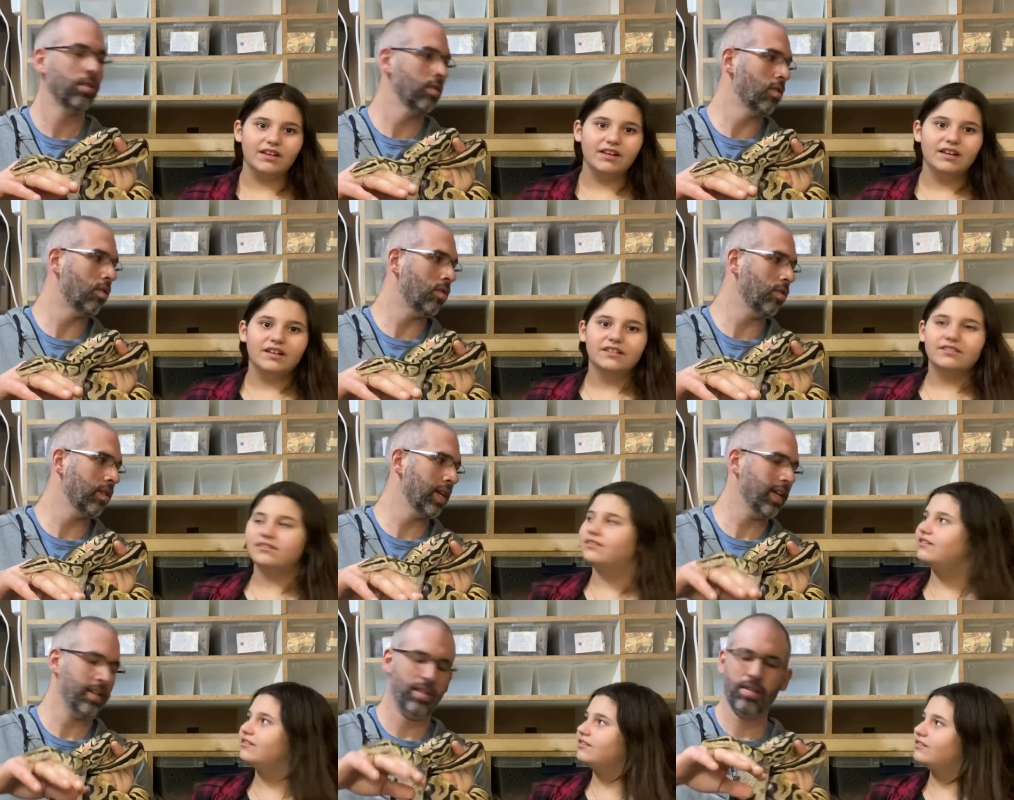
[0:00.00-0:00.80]

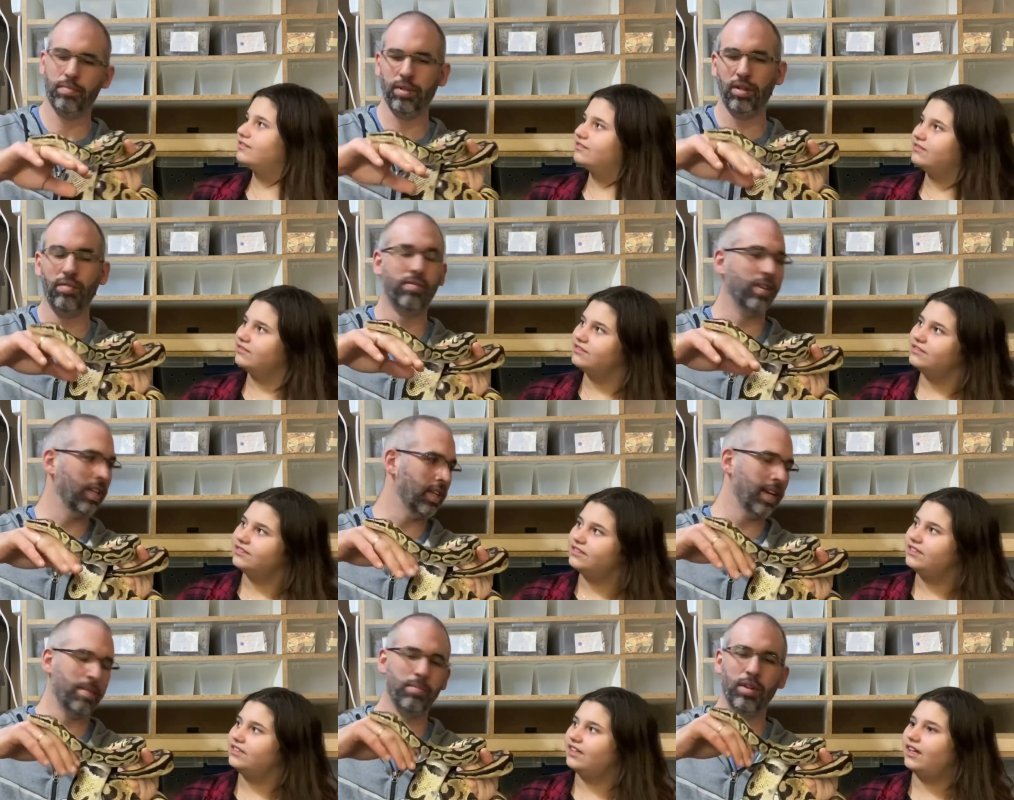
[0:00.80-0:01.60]
Speaker 1: Oh yeah, the blue
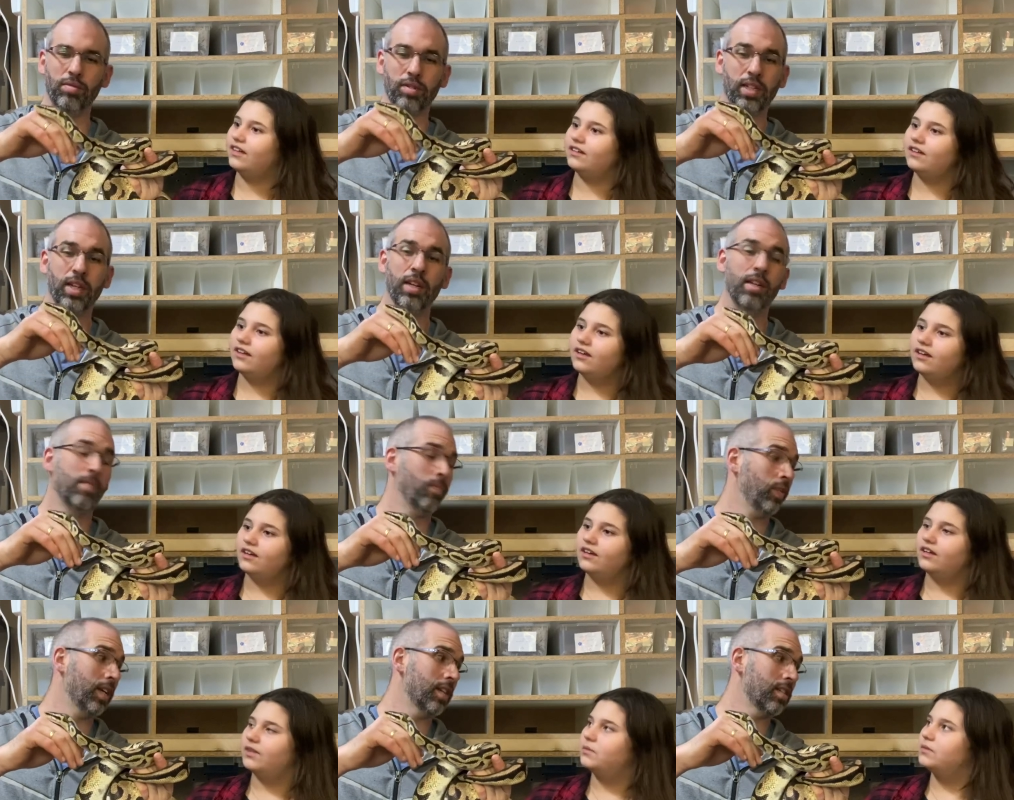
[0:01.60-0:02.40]
yeah, blue ones.
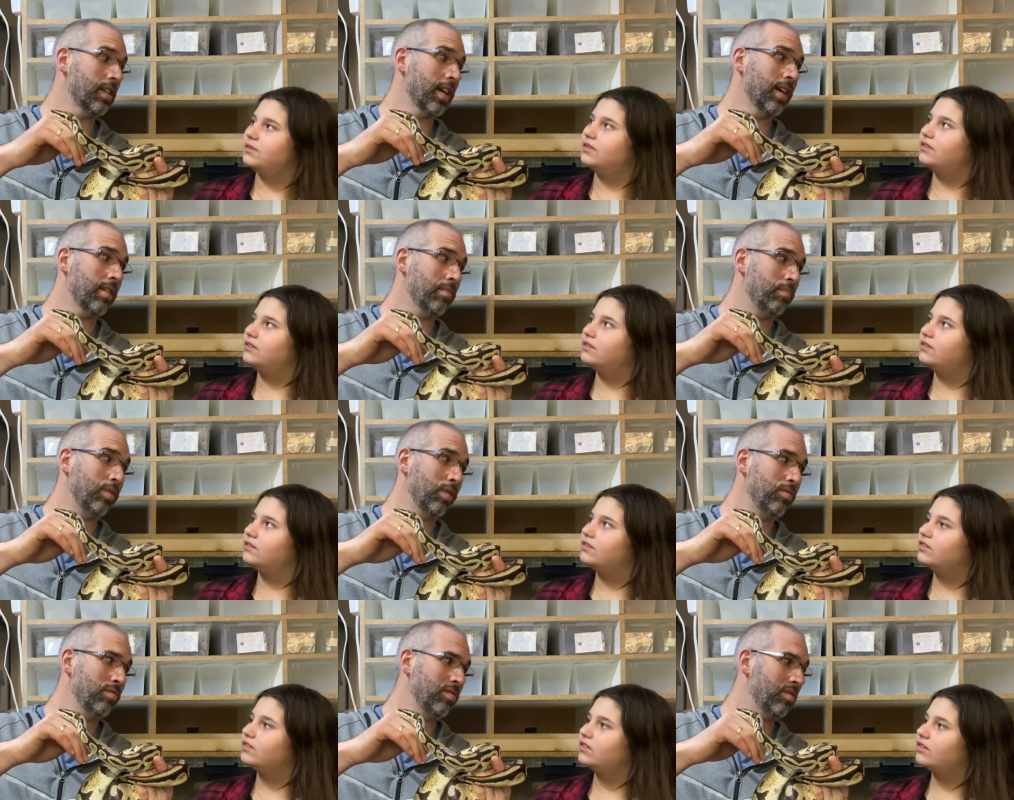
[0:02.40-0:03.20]
There's a
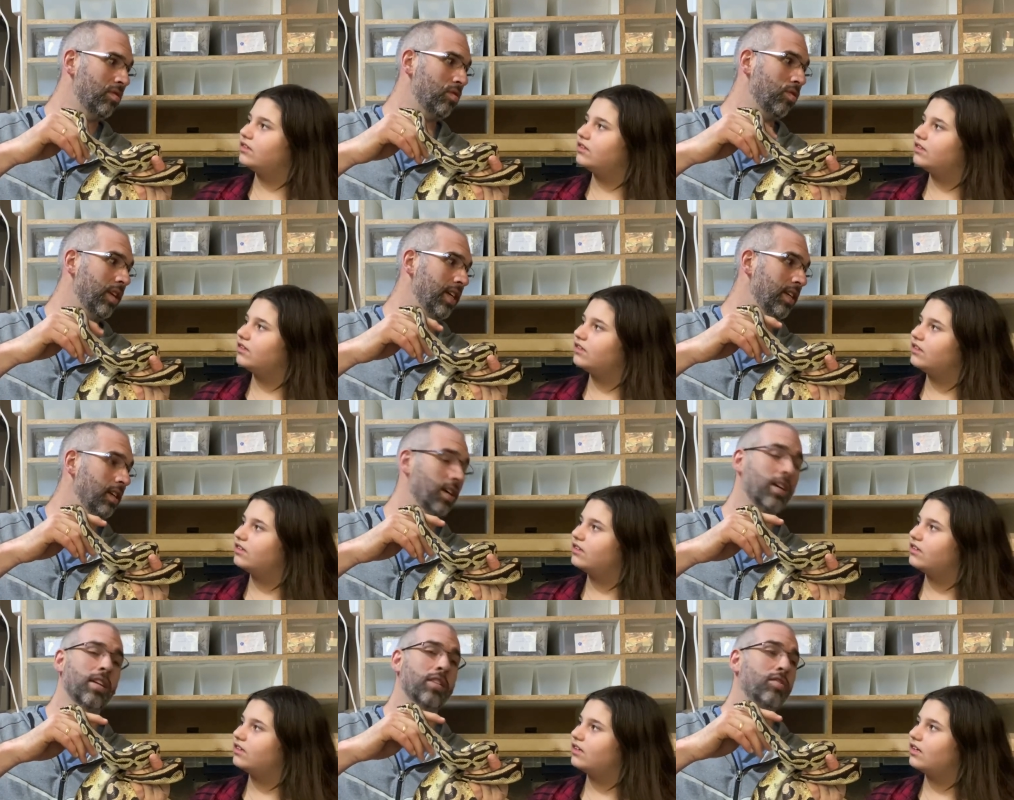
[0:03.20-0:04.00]
blue and
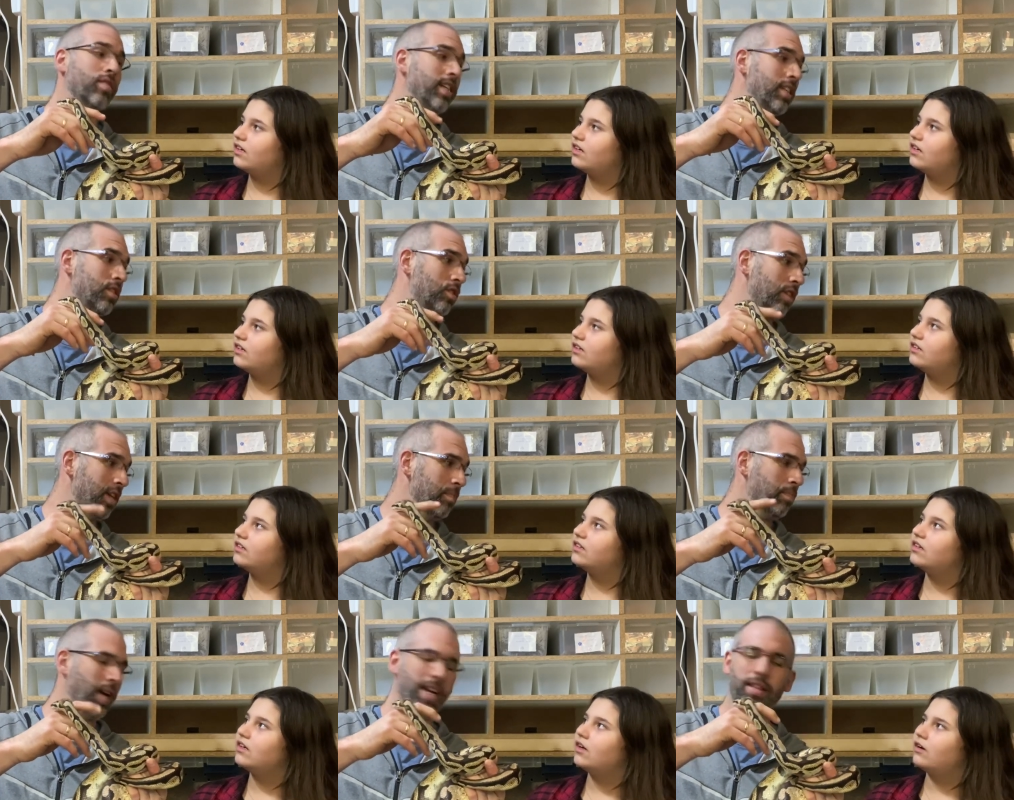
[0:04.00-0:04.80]
green or green
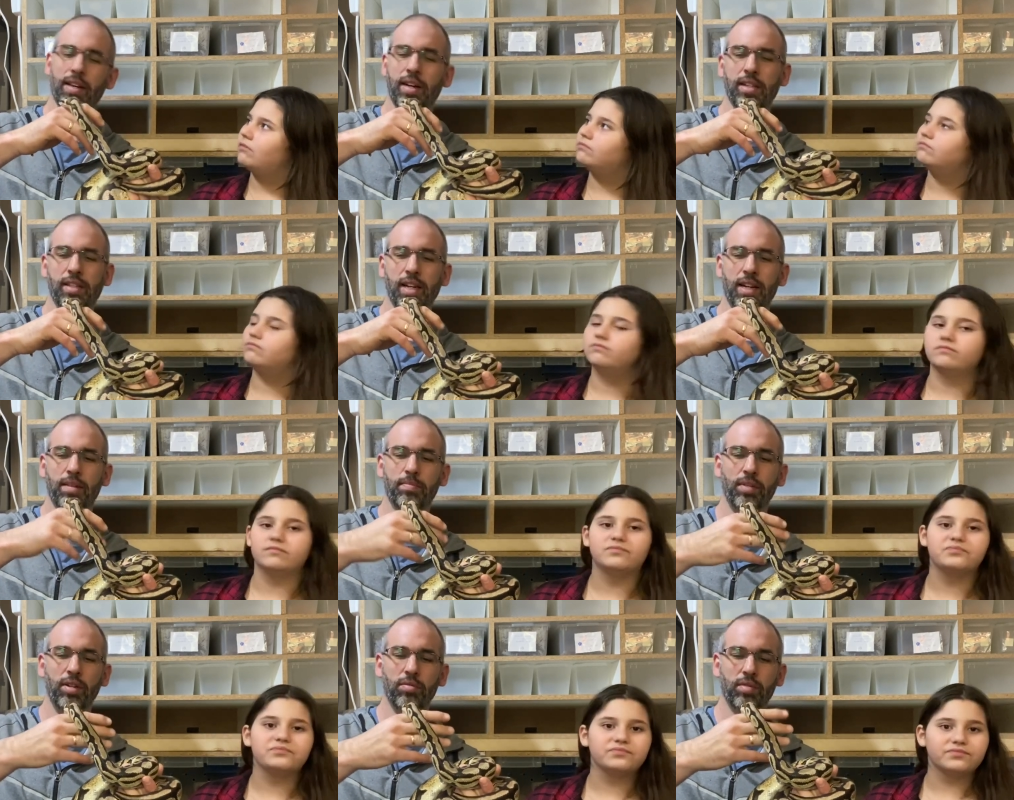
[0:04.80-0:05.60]
tree pythons that
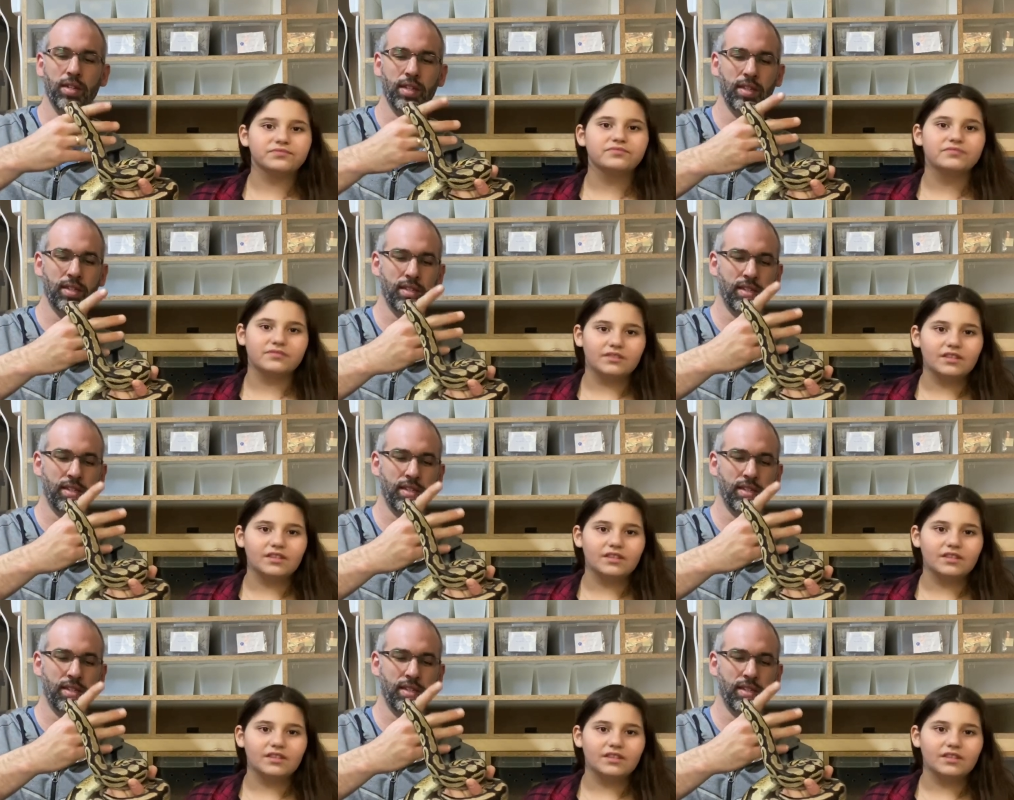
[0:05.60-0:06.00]
are blue when they're